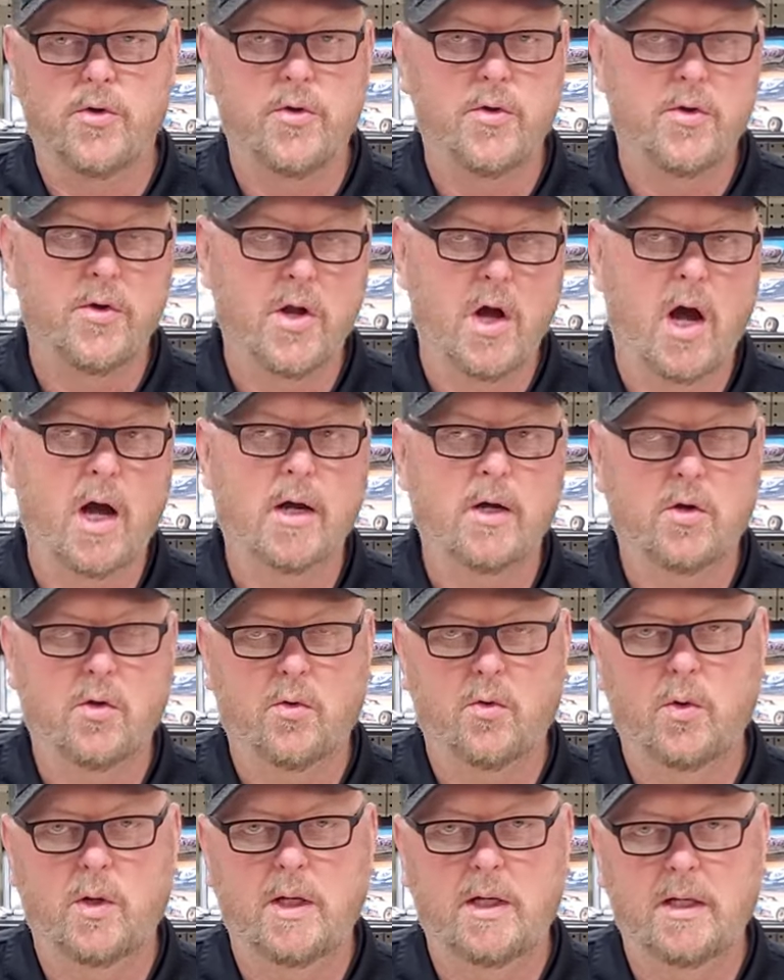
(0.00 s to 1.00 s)
not
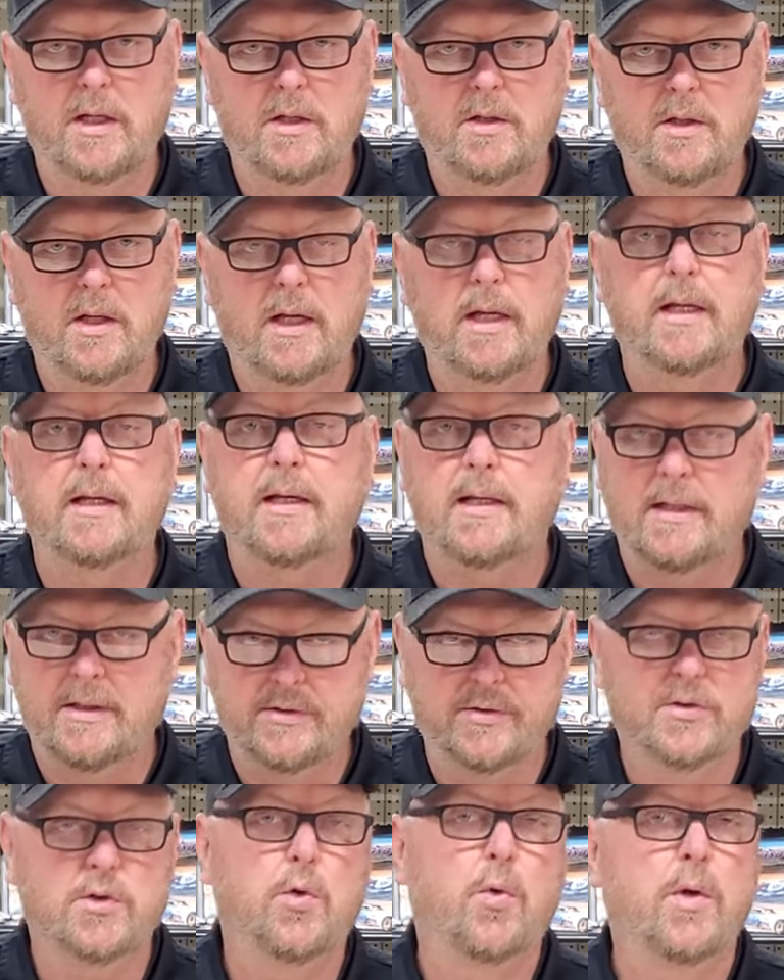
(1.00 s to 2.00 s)
going, it
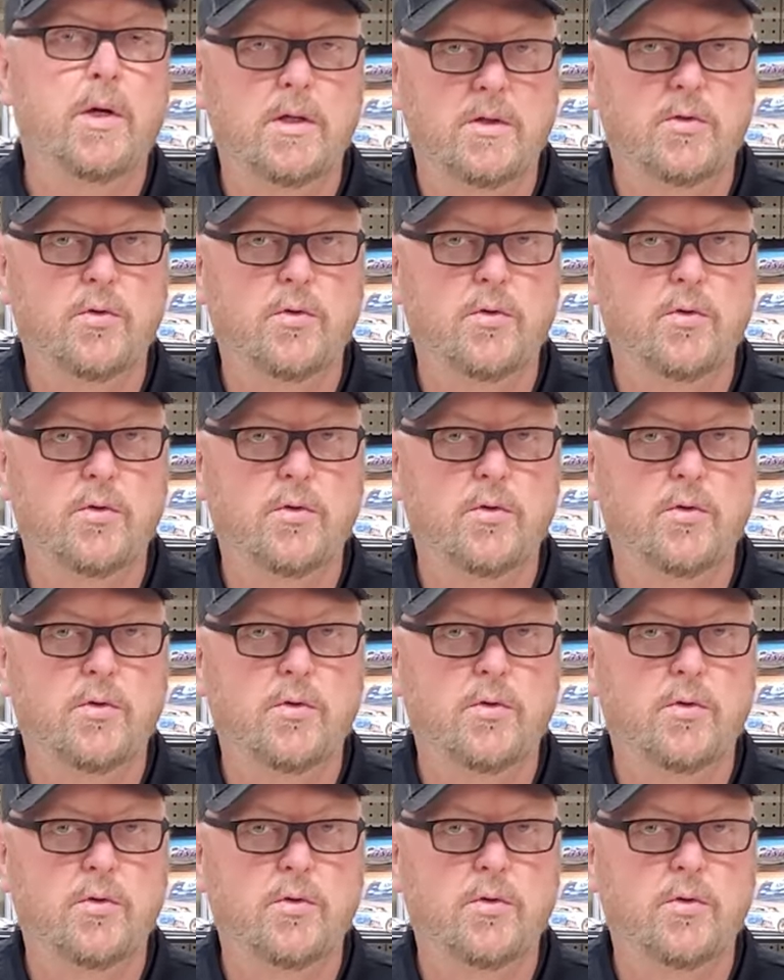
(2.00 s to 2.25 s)
is going